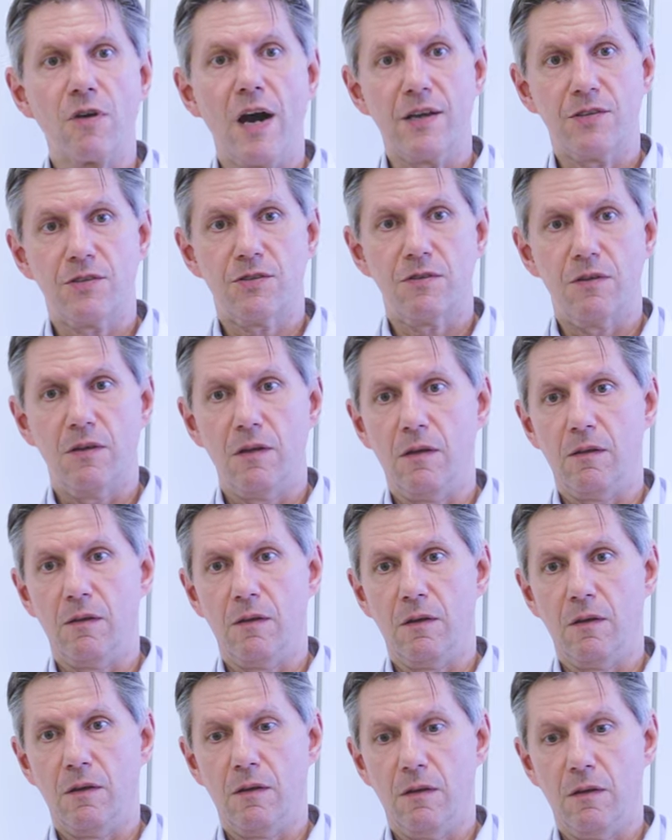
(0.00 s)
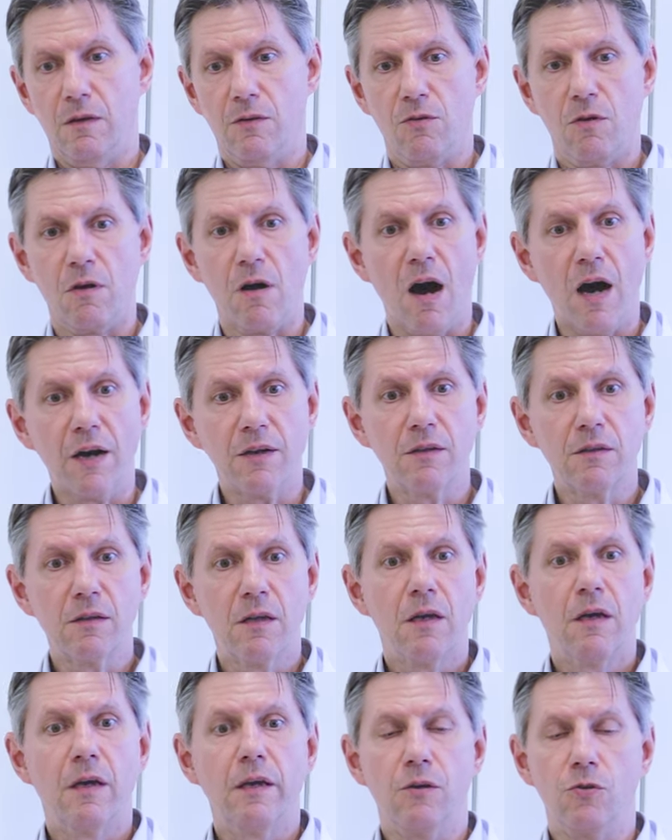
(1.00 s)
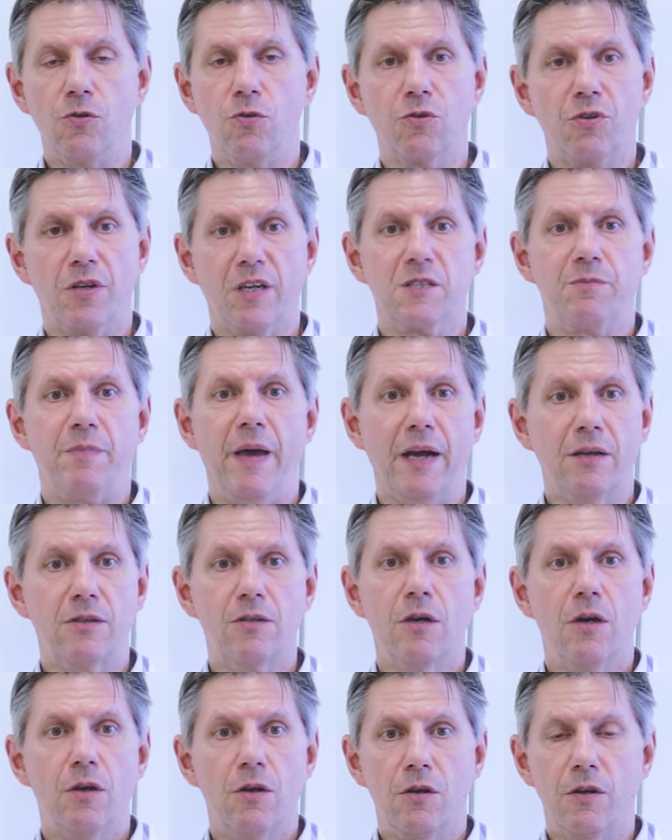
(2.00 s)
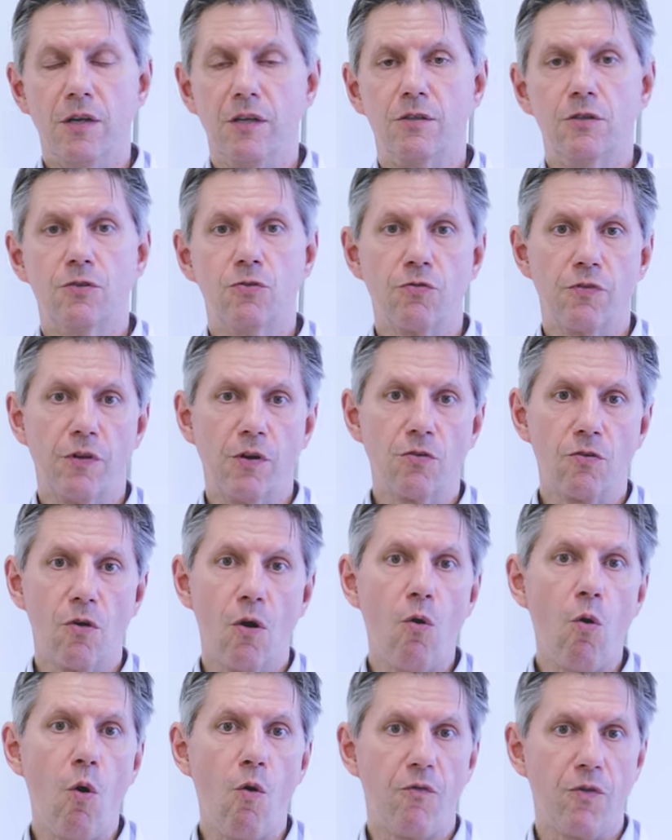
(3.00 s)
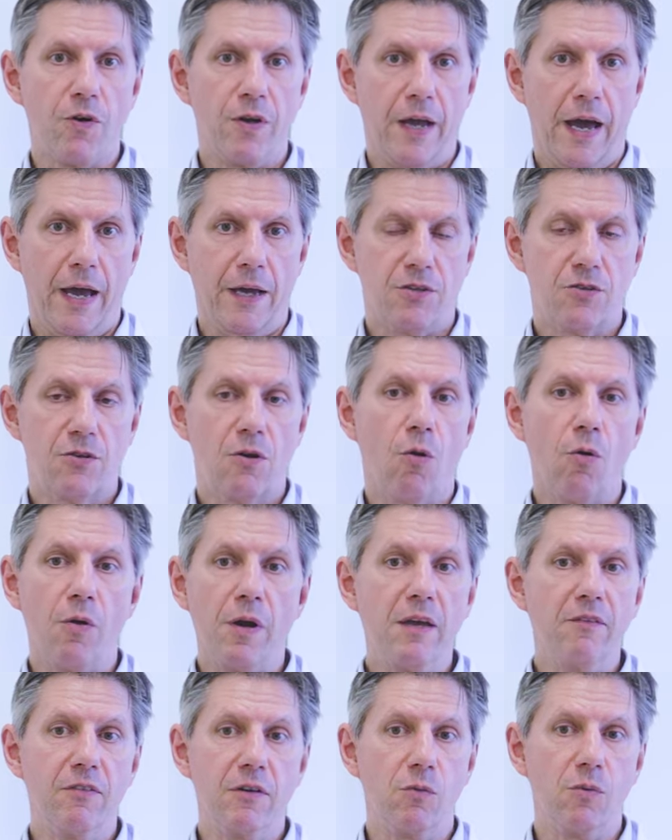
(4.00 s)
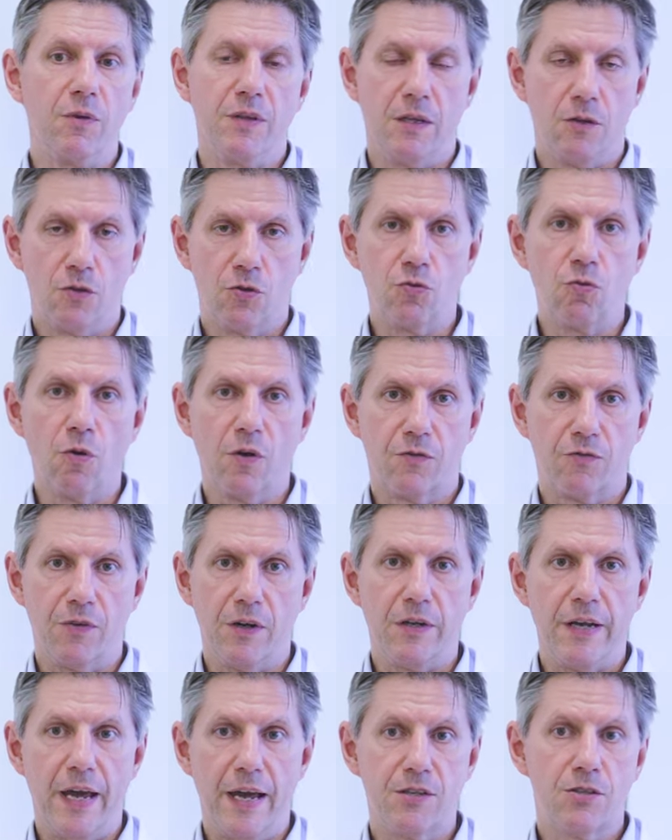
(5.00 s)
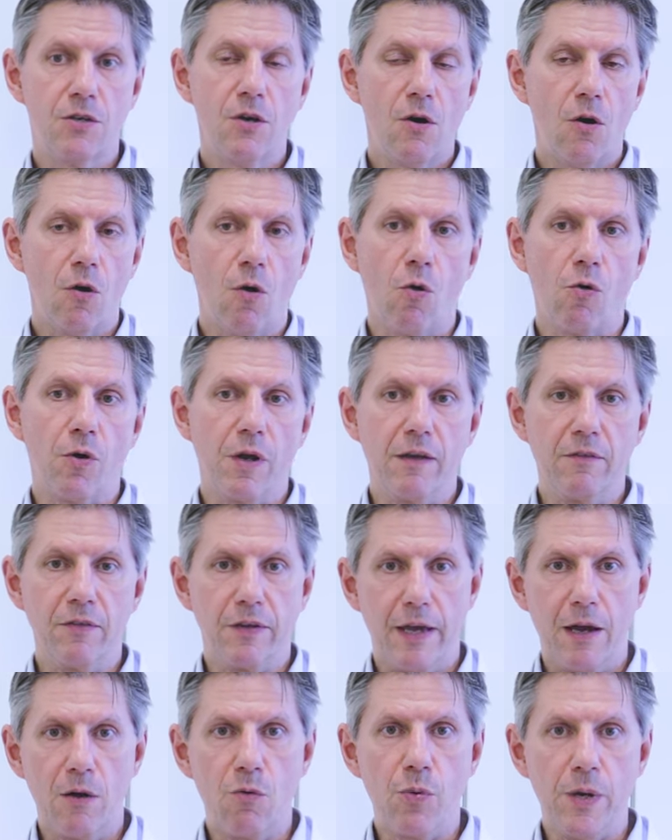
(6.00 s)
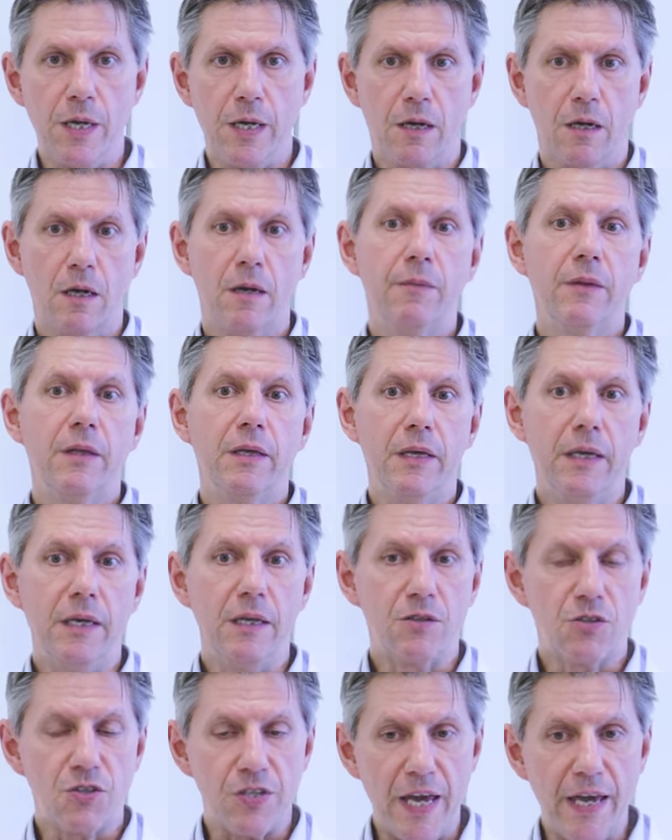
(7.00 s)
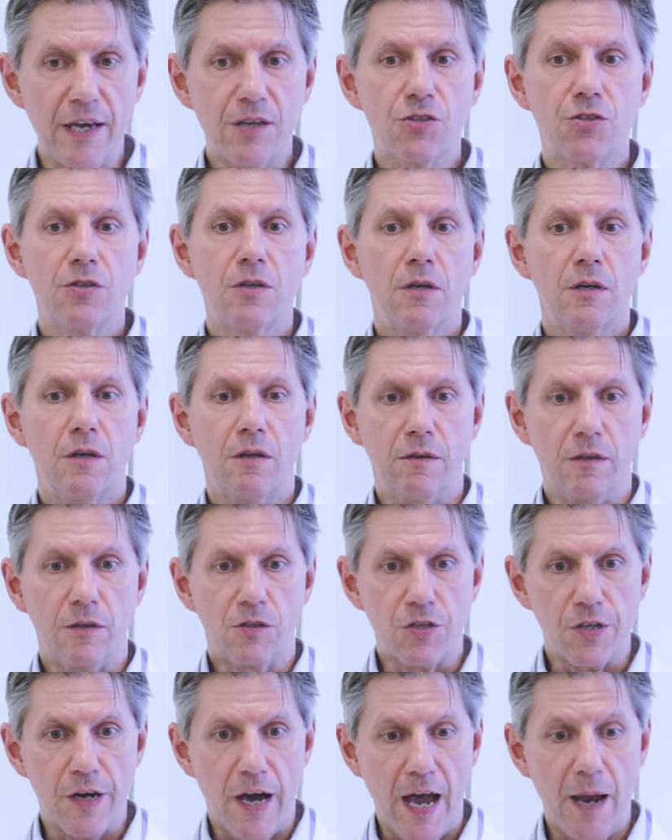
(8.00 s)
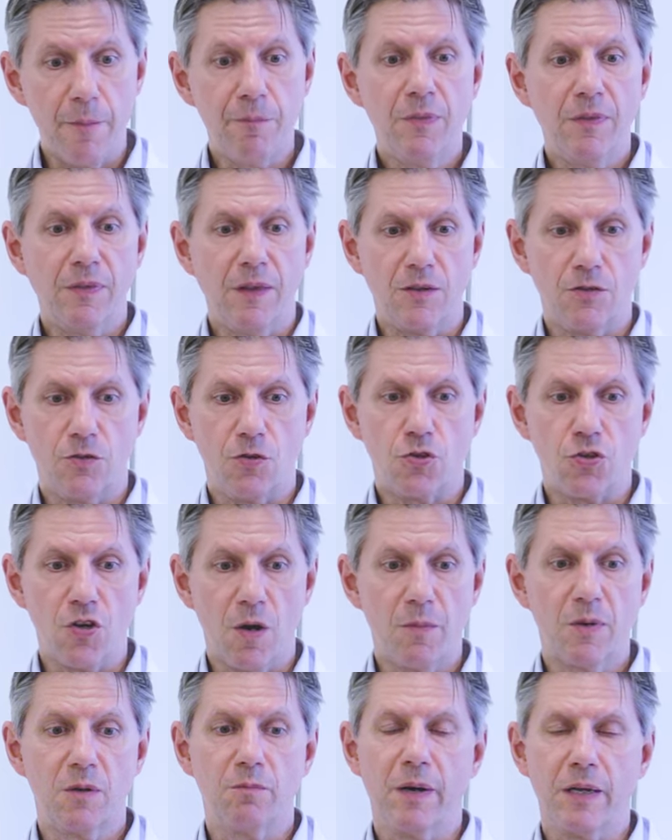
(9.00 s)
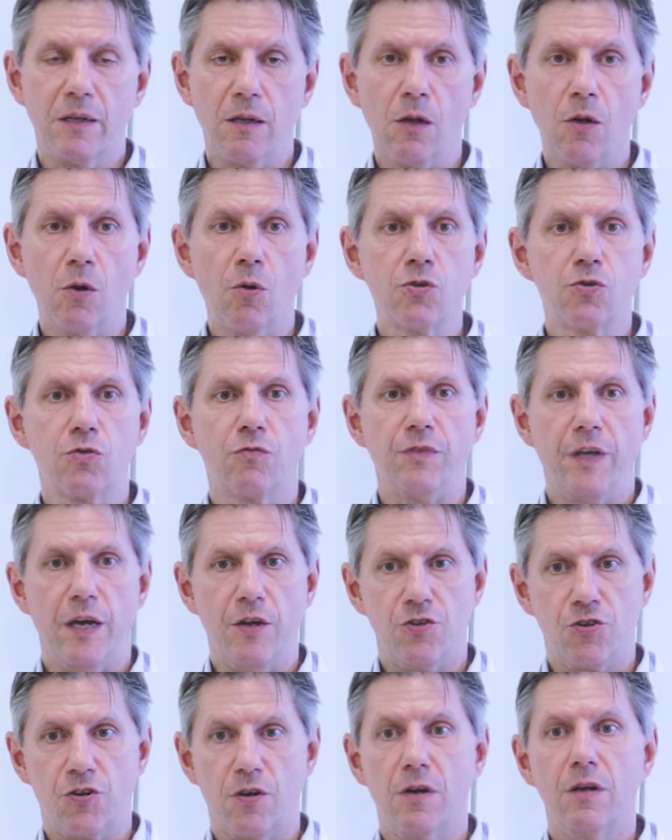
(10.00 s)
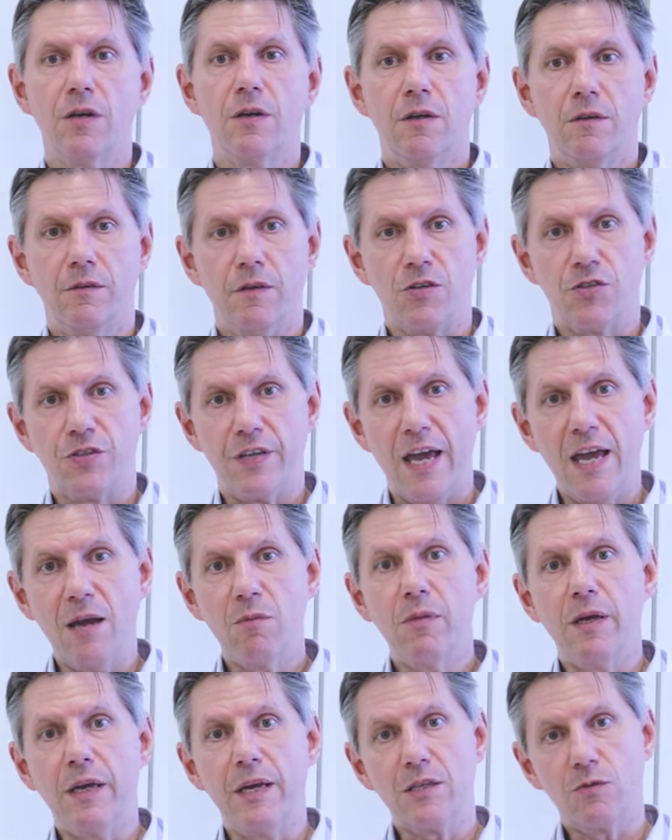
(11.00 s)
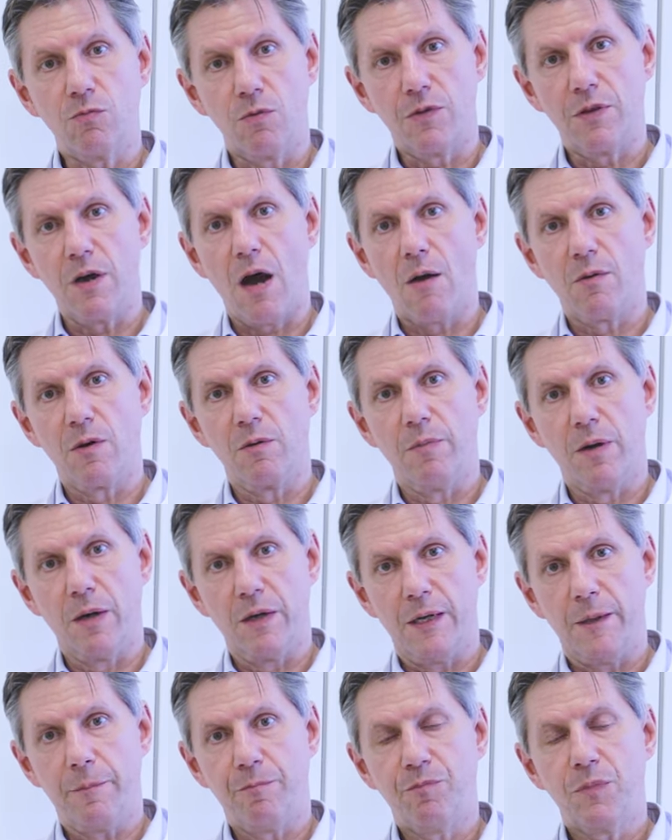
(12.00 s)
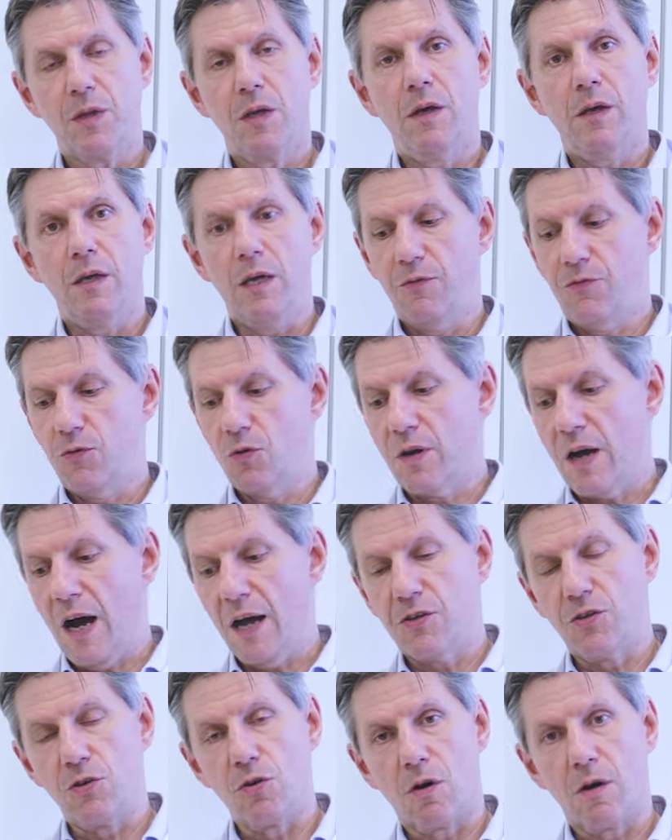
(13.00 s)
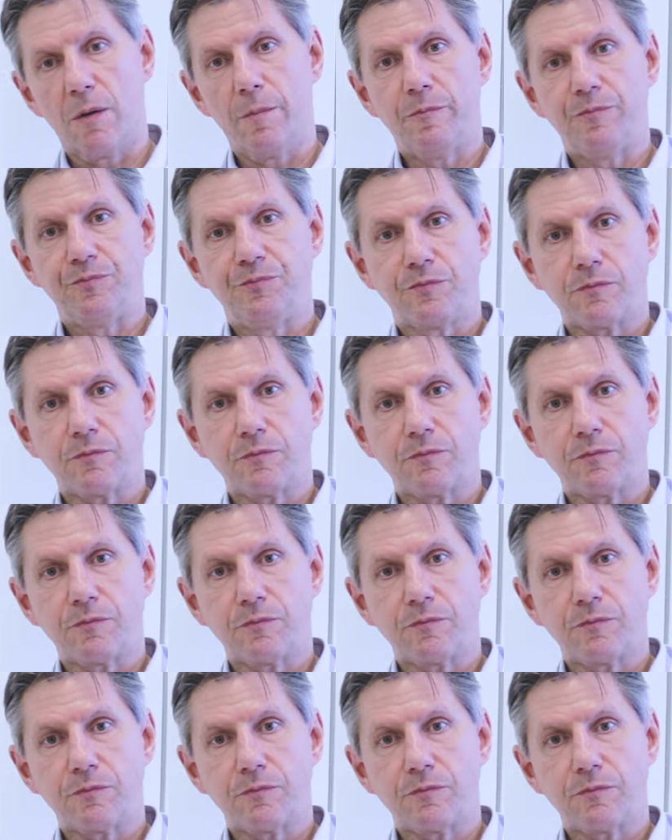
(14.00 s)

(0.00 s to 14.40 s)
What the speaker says: grass in your garden, you don't expect it to regrow overnight or even within 2 or 3 days or even a week. It takes the time that is determined by the laws of nature. The same is with our body. If you cut your